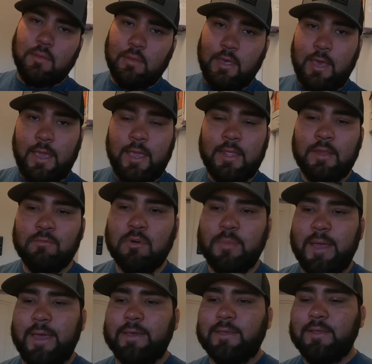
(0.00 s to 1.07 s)
And we're
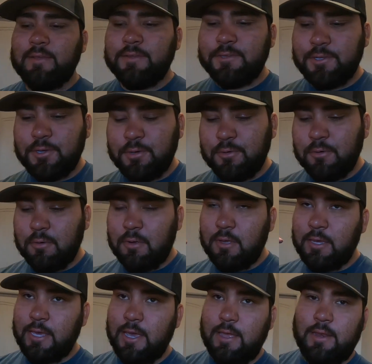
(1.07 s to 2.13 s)
back. So
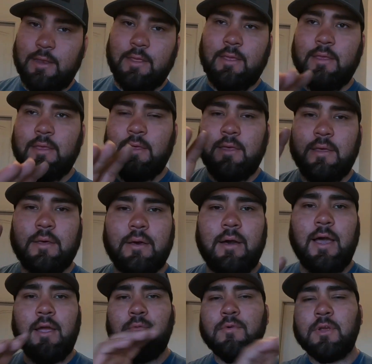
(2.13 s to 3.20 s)
again,
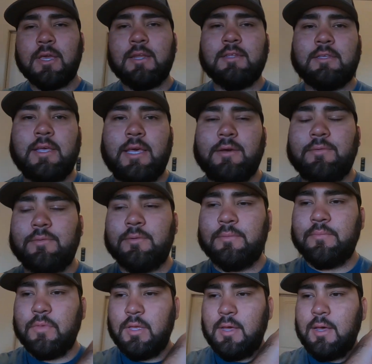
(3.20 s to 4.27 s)
I work out of town
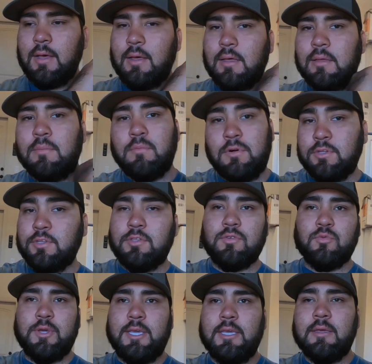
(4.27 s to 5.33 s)
most of the
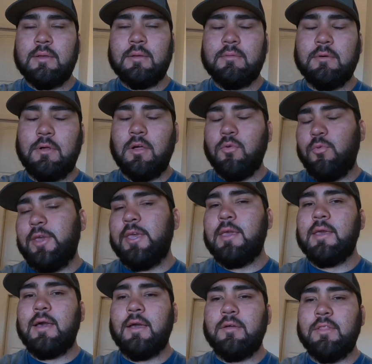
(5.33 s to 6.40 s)
week, or all
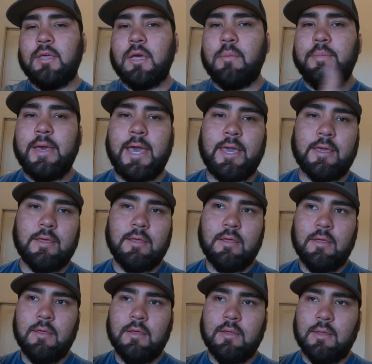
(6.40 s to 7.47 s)
week. I only come back
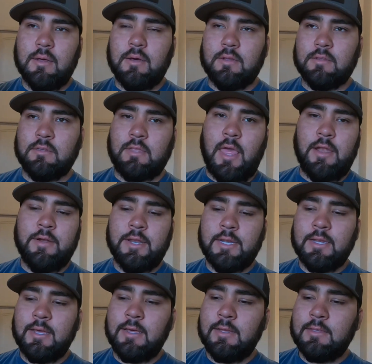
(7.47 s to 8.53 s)
on Saturday
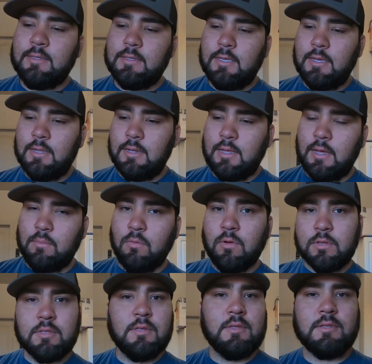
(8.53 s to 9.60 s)
nights, and
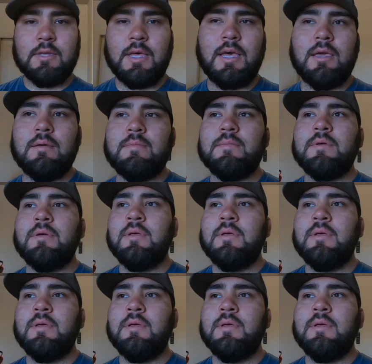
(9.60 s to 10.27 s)
most of the time,